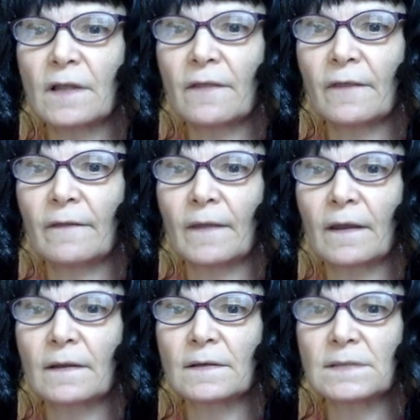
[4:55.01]
nothing
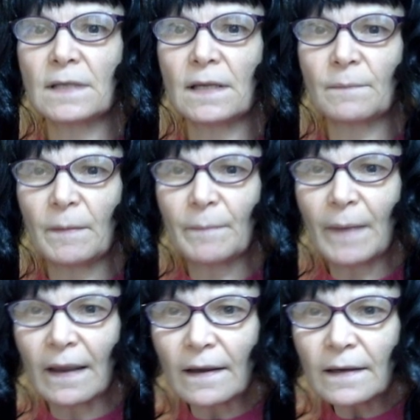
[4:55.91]
that can take me
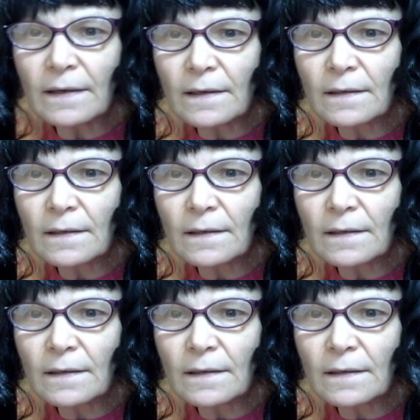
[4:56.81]
back.